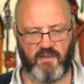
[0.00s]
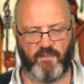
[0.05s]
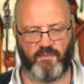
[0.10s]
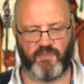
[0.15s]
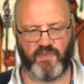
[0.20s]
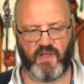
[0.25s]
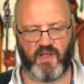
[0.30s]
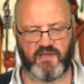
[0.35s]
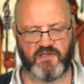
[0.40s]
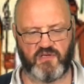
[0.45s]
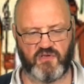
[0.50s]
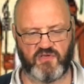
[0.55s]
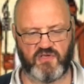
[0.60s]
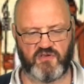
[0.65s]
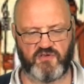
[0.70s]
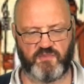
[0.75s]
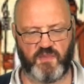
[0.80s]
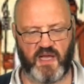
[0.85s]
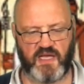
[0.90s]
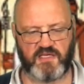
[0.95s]
And Joseph's
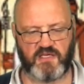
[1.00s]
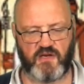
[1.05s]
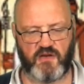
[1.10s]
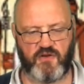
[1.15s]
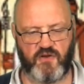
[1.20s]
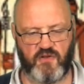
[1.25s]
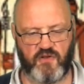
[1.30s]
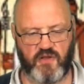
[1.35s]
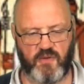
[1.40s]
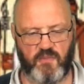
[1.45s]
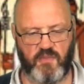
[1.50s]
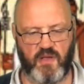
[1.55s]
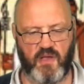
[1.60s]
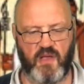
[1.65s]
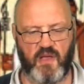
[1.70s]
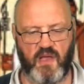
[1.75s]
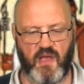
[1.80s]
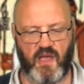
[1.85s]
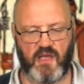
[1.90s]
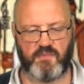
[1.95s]
master took him,
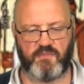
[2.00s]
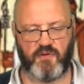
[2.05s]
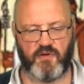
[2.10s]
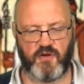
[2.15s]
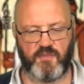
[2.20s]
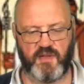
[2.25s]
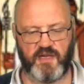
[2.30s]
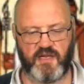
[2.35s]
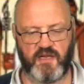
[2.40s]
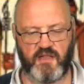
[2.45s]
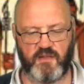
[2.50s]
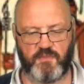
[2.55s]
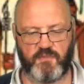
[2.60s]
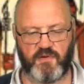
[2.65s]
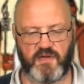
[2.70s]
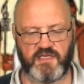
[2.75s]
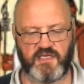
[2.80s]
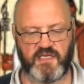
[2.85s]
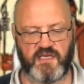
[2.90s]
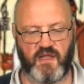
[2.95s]
and put him into the
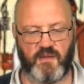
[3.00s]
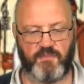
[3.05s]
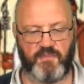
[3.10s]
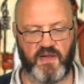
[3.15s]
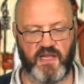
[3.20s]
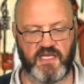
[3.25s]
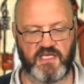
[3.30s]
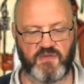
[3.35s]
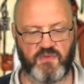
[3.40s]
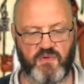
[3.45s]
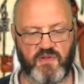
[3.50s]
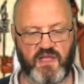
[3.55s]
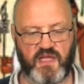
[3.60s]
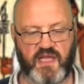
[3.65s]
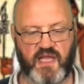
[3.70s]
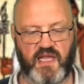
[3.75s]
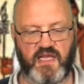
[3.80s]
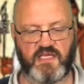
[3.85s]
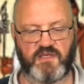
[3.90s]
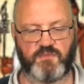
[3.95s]
prison, a place where the
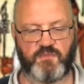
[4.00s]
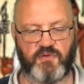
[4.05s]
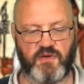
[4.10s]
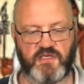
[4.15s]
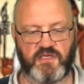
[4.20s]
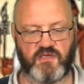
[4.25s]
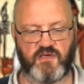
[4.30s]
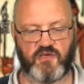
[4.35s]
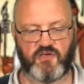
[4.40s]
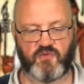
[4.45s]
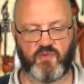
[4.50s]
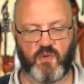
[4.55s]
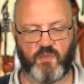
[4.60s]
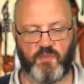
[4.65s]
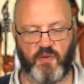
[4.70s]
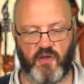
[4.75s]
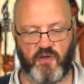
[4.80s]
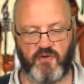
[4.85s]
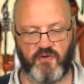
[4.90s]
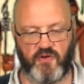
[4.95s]
king's prisoners were
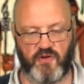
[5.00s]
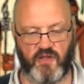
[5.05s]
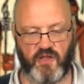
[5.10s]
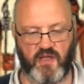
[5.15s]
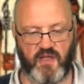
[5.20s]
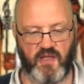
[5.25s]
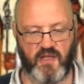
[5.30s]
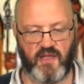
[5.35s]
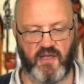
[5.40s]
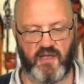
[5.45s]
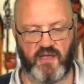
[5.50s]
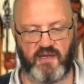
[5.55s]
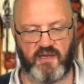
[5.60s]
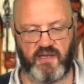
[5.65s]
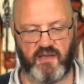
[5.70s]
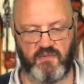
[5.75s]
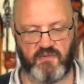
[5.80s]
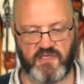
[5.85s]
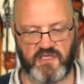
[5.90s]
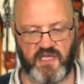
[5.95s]
bound, and he
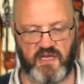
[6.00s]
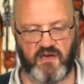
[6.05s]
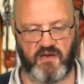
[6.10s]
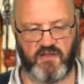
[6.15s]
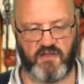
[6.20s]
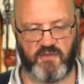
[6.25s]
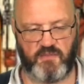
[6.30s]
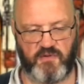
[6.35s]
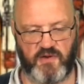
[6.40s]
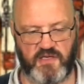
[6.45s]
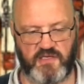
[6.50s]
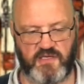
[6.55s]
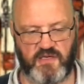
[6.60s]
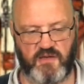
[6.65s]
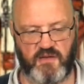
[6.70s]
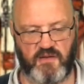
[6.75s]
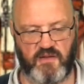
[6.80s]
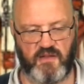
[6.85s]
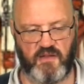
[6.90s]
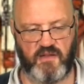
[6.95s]
was there in the prison.
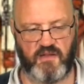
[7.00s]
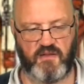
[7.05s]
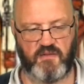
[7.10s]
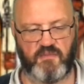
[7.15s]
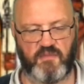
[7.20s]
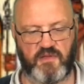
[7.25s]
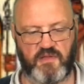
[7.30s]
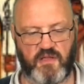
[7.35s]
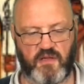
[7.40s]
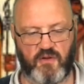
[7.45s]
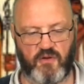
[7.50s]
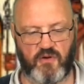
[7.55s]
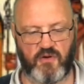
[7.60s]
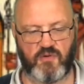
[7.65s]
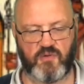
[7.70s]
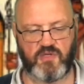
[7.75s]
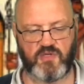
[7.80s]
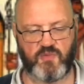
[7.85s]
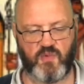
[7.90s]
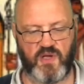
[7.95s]
But the Lord
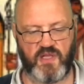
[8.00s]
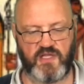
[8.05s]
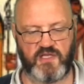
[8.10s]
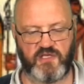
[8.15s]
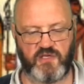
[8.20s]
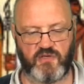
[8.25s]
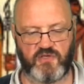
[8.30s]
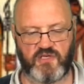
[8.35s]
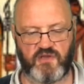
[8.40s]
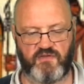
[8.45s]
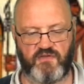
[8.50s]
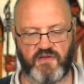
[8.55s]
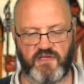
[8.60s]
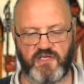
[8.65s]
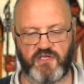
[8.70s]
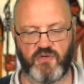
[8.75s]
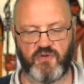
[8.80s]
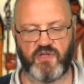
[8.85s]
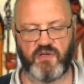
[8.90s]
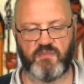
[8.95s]
was with Joseph, and
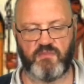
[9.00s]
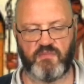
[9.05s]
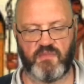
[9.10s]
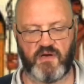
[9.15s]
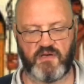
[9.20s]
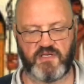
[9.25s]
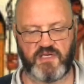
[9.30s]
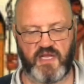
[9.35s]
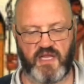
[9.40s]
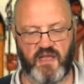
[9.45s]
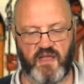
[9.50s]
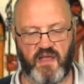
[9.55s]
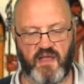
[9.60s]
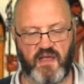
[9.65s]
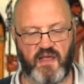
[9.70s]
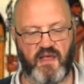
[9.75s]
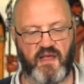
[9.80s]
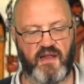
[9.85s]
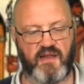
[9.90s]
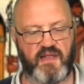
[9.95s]
showed him mercy,
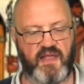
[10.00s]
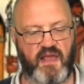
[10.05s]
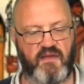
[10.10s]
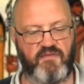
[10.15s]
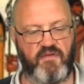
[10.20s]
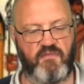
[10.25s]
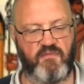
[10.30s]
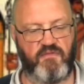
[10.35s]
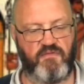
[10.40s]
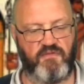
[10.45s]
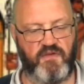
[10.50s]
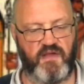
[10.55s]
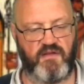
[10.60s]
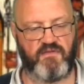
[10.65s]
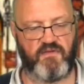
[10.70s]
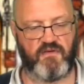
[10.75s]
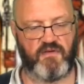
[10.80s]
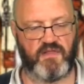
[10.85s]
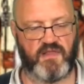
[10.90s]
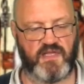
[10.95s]
and gave him
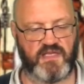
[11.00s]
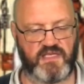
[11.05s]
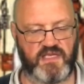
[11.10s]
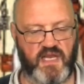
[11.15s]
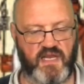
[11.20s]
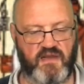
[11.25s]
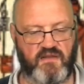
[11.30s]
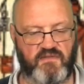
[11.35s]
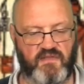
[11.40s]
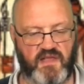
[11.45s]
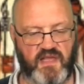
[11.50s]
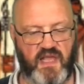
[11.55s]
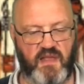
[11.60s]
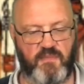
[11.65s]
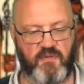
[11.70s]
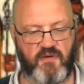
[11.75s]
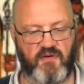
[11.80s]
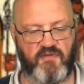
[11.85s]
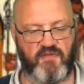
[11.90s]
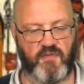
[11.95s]
favour in the sight of the
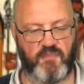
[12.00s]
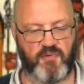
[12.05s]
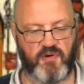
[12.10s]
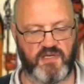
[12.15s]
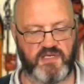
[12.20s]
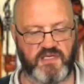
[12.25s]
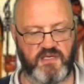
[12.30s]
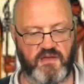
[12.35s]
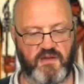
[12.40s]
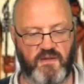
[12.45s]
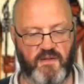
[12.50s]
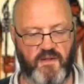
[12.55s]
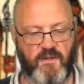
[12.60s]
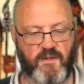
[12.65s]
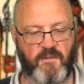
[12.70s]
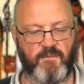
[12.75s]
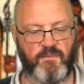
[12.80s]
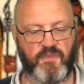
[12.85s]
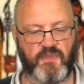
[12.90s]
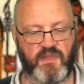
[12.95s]
keeper of the prison.
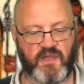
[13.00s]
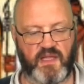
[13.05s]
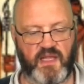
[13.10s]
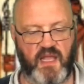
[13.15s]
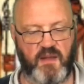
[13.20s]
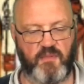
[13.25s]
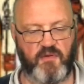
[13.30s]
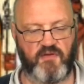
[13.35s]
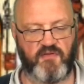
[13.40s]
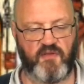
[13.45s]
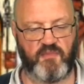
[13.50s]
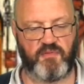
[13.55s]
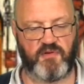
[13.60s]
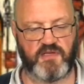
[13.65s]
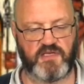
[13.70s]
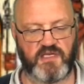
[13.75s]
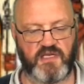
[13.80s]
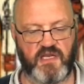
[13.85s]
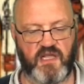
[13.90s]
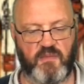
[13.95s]
And the keeper of the
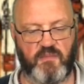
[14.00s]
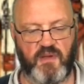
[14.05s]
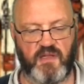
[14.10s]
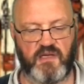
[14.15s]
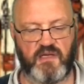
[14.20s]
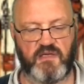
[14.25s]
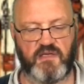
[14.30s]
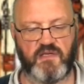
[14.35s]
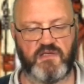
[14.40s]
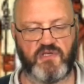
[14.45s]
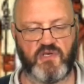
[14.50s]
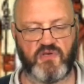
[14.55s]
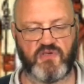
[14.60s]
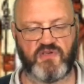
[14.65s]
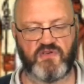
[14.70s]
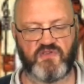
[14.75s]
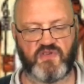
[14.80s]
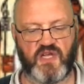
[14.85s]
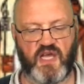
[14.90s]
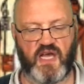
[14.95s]
prison committed to
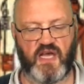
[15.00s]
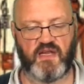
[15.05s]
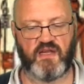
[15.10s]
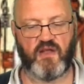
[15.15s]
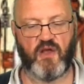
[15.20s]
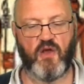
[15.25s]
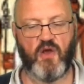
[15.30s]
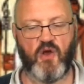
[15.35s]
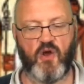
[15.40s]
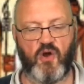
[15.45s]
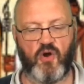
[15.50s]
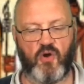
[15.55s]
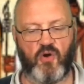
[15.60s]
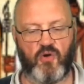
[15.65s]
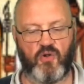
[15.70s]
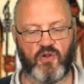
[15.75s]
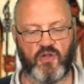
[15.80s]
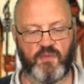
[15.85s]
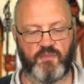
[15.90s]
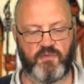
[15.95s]
Joseph's hand
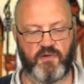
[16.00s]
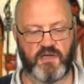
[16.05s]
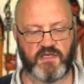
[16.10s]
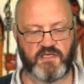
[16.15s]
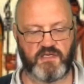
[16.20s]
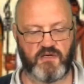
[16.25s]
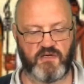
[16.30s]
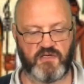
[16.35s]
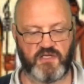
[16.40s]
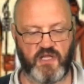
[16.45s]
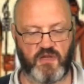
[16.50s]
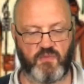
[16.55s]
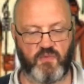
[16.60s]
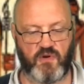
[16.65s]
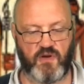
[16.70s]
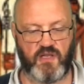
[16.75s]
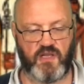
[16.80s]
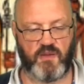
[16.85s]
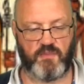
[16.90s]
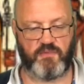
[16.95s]
all the prisoners that were
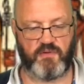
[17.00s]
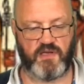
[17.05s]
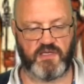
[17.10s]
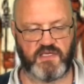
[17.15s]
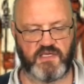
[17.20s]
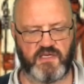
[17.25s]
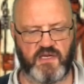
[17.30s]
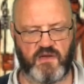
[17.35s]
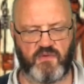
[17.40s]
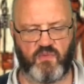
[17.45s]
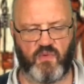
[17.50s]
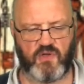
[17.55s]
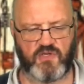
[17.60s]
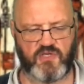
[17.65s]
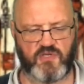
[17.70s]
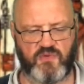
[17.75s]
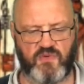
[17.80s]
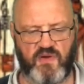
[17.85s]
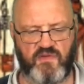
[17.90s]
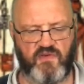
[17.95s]
in the prison, and
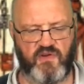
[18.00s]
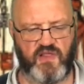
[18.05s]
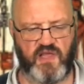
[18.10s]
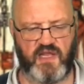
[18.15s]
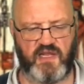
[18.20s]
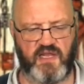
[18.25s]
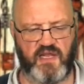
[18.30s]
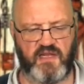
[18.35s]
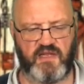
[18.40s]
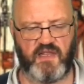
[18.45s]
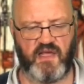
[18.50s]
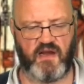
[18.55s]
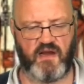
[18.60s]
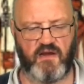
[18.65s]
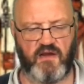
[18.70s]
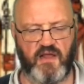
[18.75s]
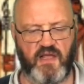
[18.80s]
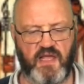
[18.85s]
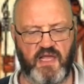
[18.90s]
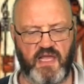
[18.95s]
whatsoever they did there,
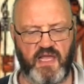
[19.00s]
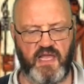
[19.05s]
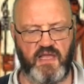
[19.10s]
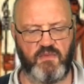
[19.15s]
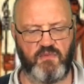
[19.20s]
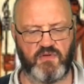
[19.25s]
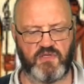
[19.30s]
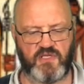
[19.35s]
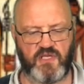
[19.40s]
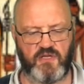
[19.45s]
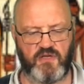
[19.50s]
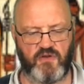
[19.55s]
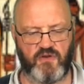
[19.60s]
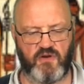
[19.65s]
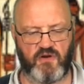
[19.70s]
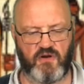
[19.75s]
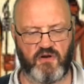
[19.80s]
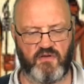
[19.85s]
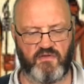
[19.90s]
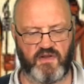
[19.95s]
he was the
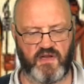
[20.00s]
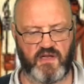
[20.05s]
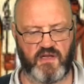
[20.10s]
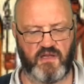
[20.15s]
doer of it.